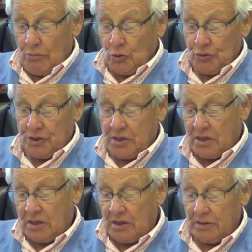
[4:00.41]

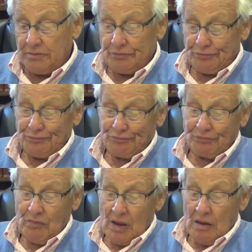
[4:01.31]
most um,
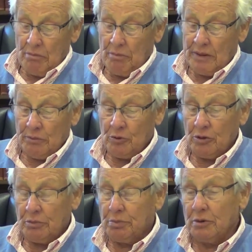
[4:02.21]

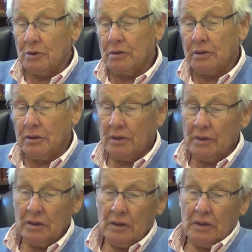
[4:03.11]
memorable
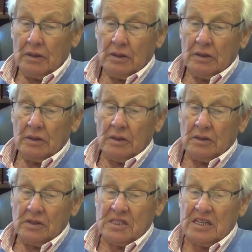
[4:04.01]

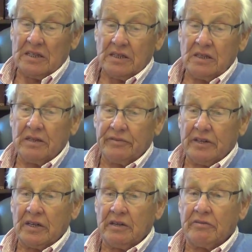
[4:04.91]
uh,
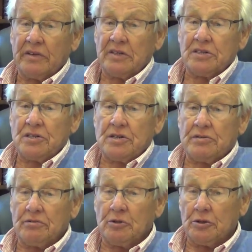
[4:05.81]
scientific
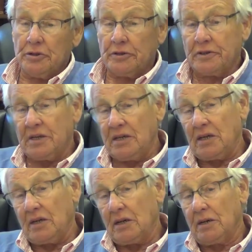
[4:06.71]
events were
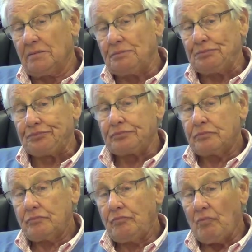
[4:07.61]
the um,
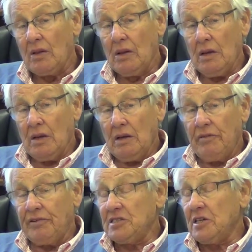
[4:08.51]

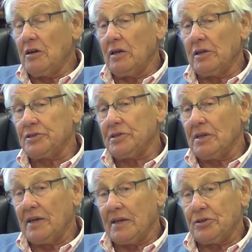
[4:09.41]
physiology
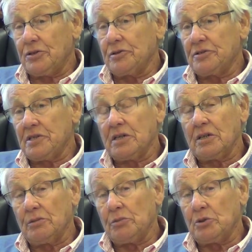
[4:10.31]
lectures
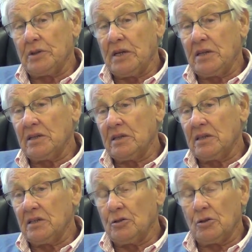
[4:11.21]
in the morning in
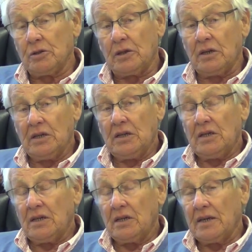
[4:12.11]
the old
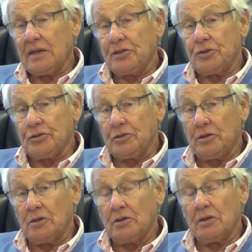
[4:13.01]
lecture
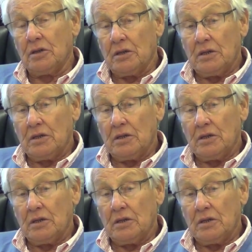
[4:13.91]
hall,